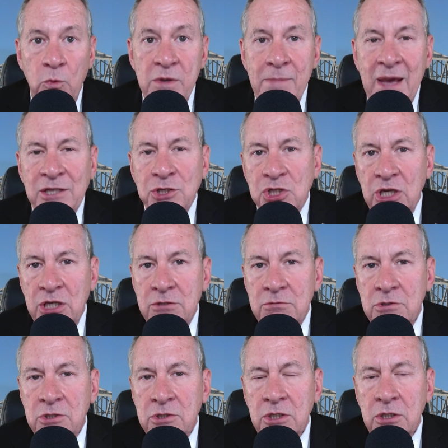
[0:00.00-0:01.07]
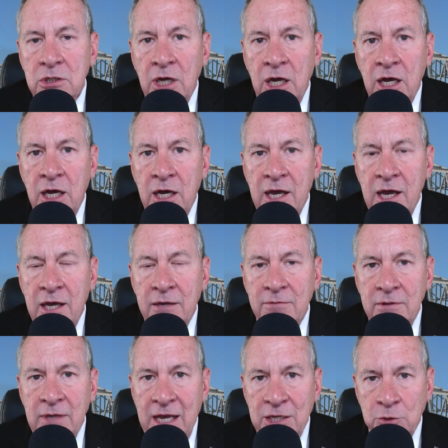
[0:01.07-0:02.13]
We mentioned,
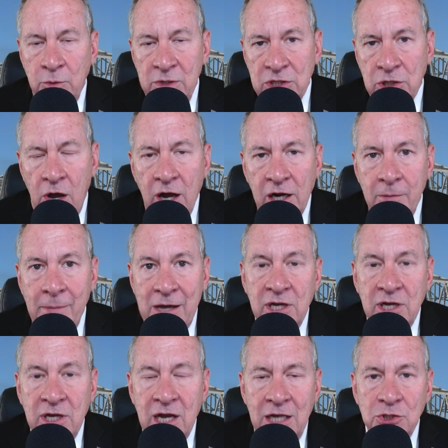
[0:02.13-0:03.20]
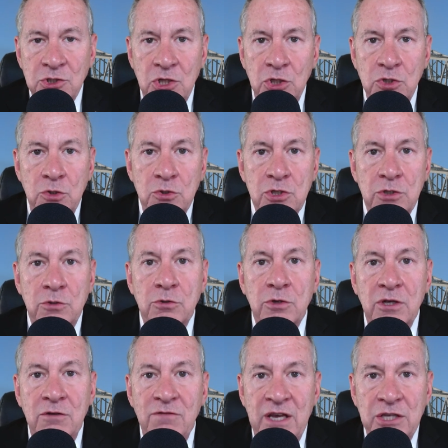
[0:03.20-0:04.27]
as we talk about
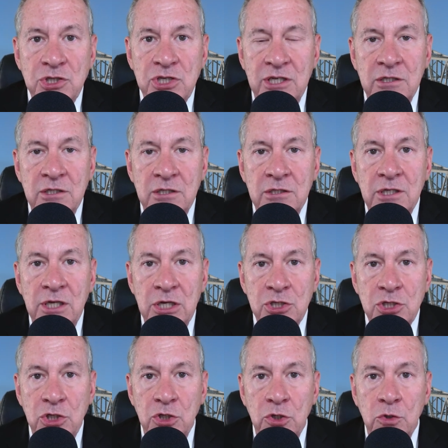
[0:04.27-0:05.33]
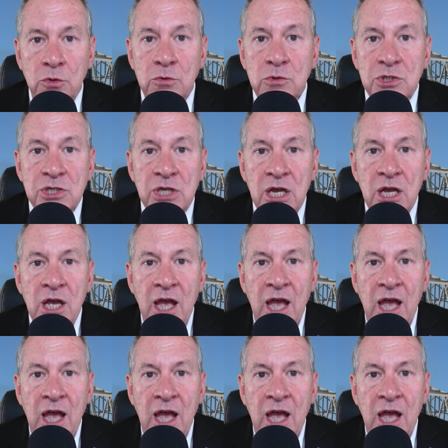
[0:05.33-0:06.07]
constitutional convention issues,